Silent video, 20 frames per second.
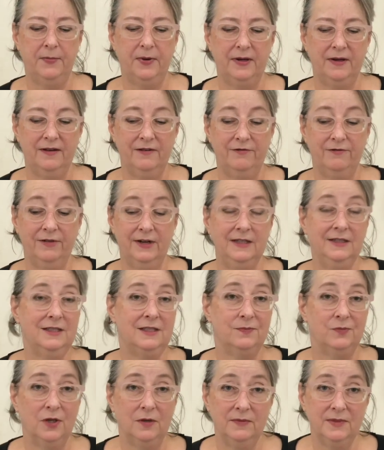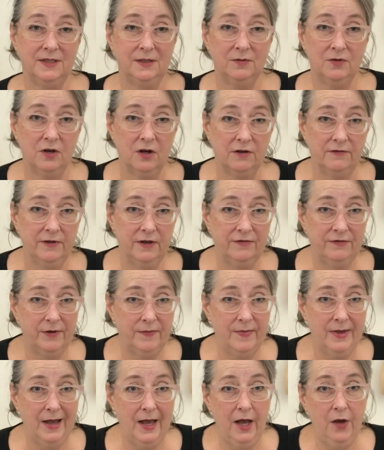but friends brought me some coffee
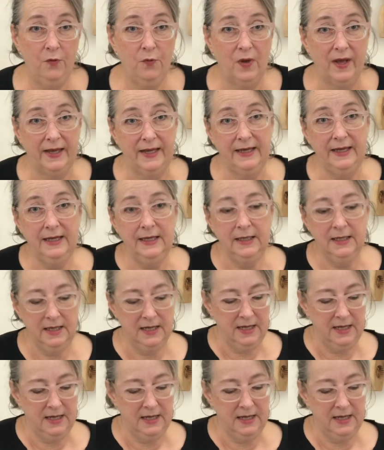from Hawaii,